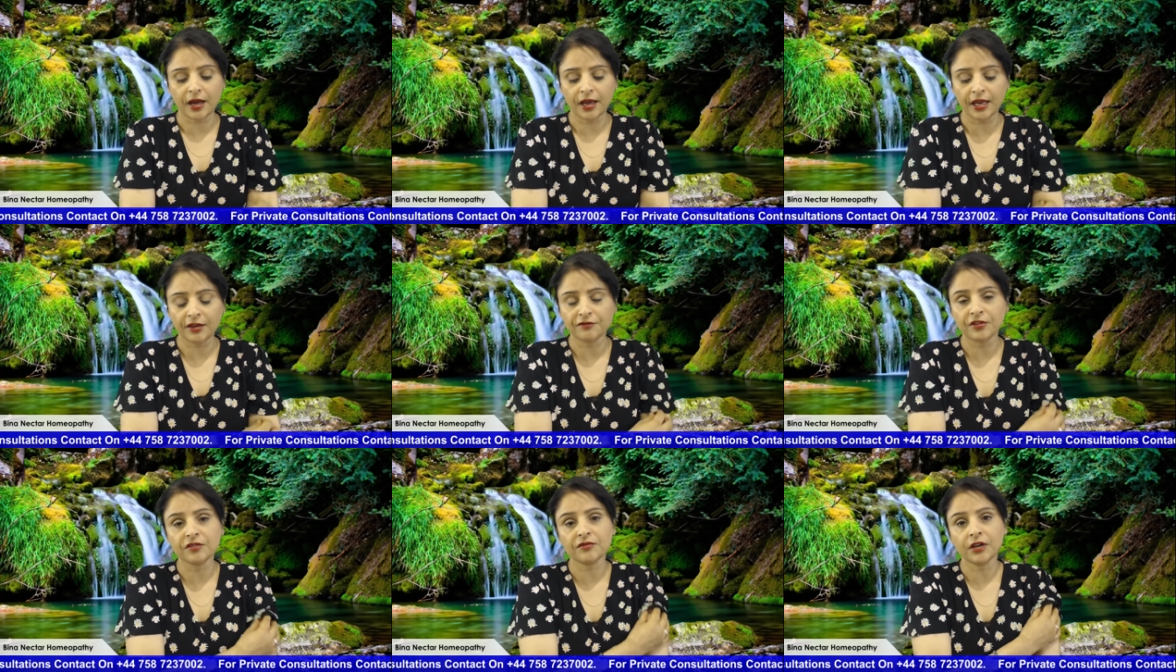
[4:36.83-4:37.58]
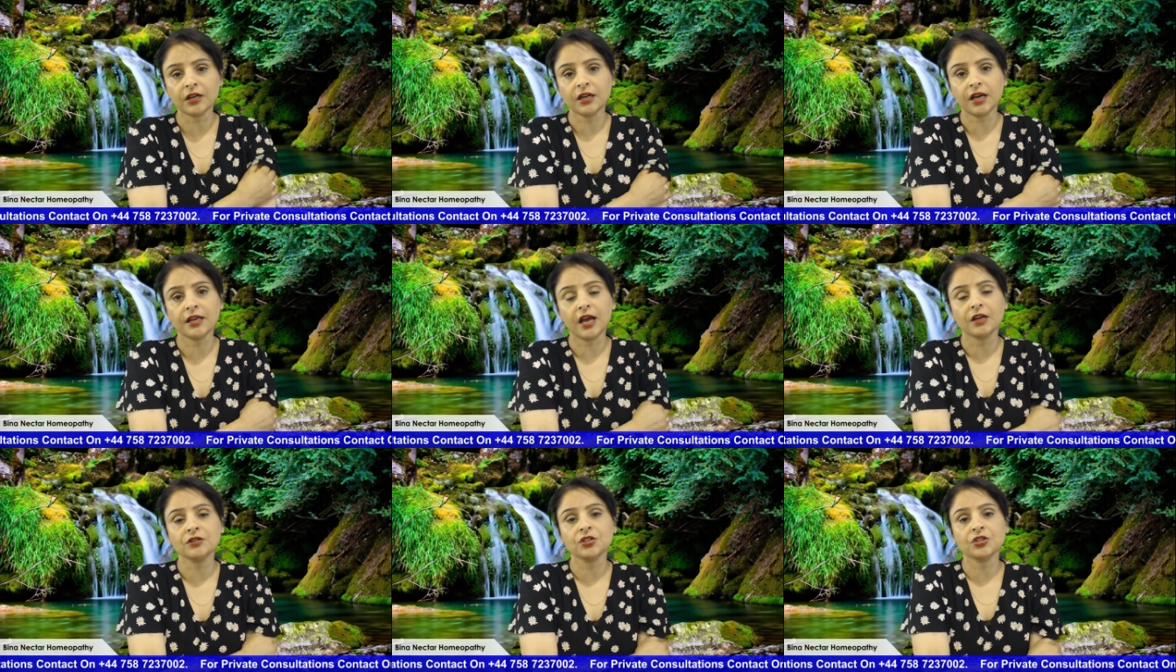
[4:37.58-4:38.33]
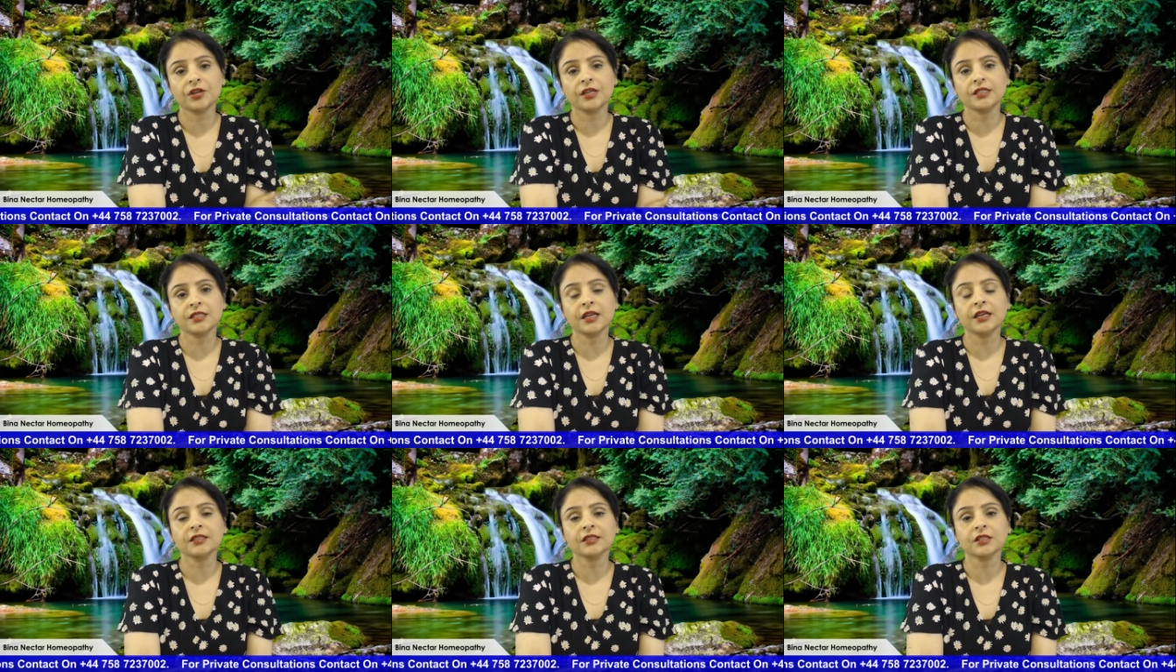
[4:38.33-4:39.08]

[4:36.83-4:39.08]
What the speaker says: hay fever and how to treat it.